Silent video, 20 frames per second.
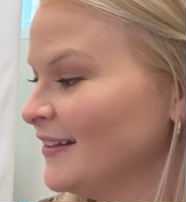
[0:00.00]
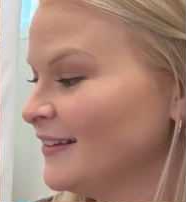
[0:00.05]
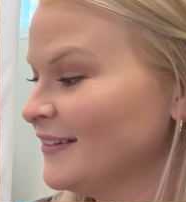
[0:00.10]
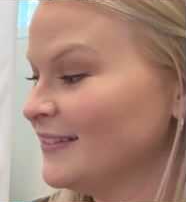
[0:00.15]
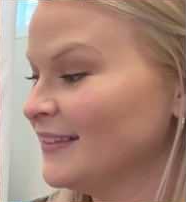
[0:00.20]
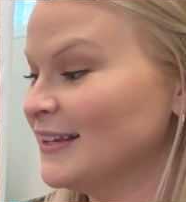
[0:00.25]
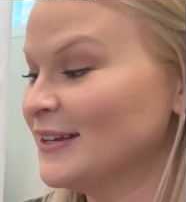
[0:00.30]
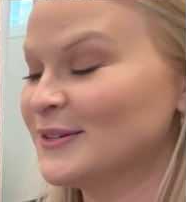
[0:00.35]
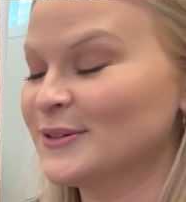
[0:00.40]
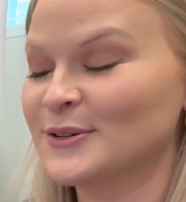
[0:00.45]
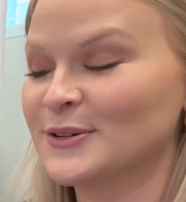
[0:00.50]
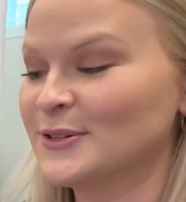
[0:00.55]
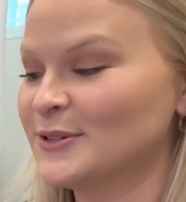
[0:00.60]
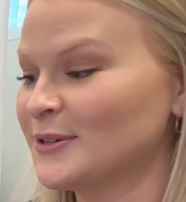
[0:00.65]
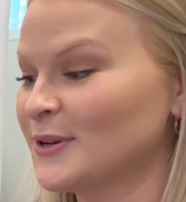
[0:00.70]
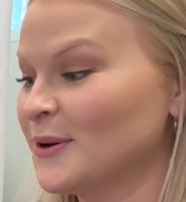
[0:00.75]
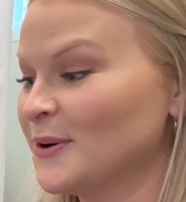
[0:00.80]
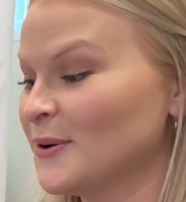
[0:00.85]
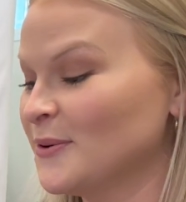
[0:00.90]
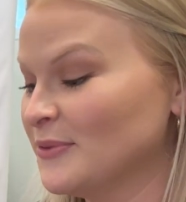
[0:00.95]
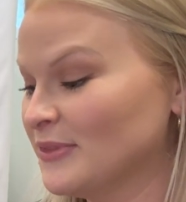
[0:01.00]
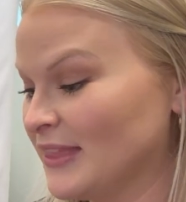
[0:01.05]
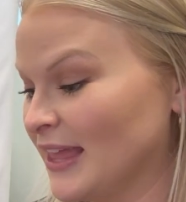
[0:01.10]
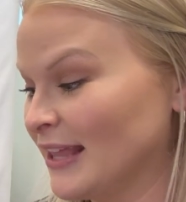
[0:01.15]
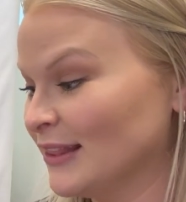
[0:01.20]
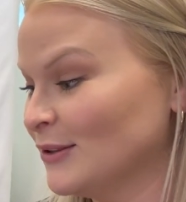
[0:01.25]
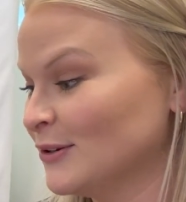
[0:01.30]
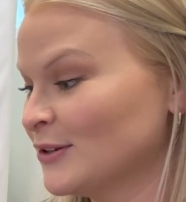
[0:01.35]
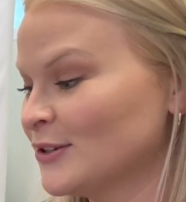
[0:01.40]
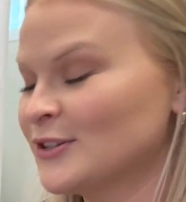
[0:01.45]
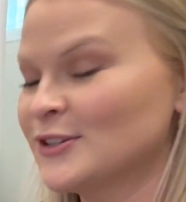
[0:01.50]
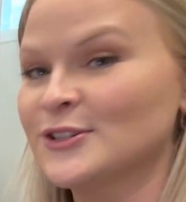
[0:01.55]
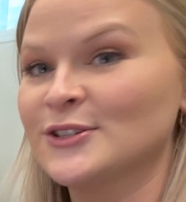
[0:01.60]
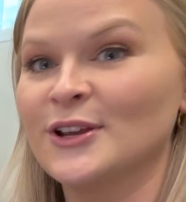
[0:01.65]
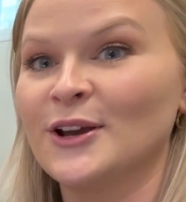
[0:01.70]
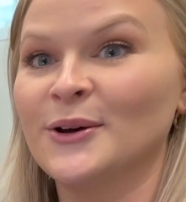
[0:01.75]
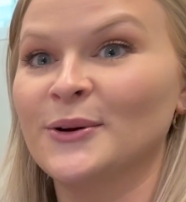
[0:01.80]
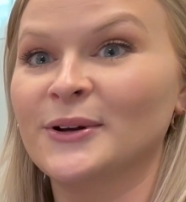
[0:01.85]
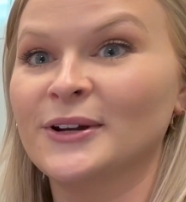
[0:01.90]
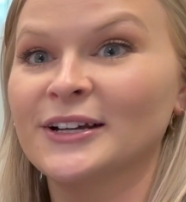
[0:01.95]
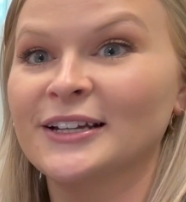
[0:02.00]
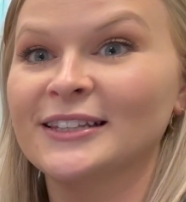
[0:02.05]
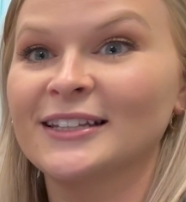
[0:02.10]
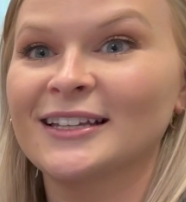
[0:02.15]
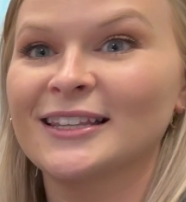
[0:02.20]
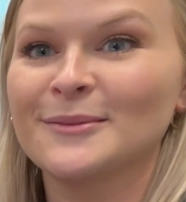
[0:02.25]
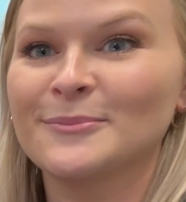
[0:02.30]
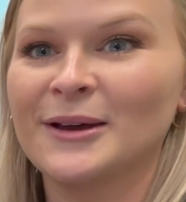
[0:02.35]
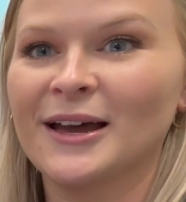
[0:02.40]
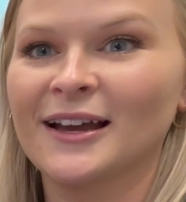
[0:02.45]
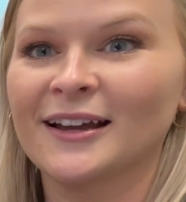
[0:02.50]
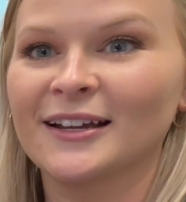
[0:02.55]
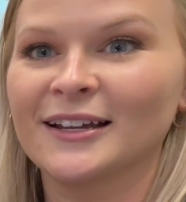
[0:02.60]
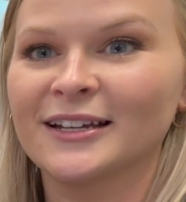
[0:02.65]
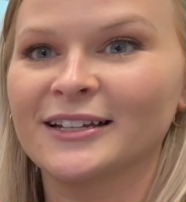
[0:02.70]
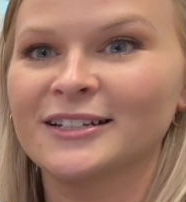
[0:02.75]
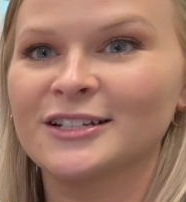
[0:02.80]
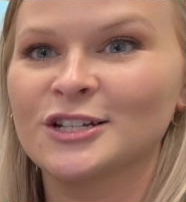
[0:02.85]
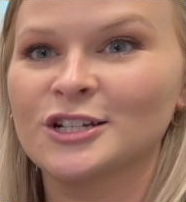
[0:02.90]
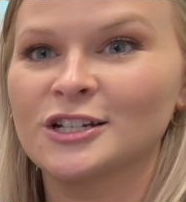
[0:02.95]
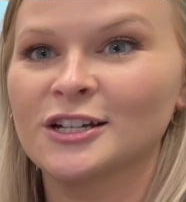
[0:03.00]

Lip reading: These are they look so good. Look at the package.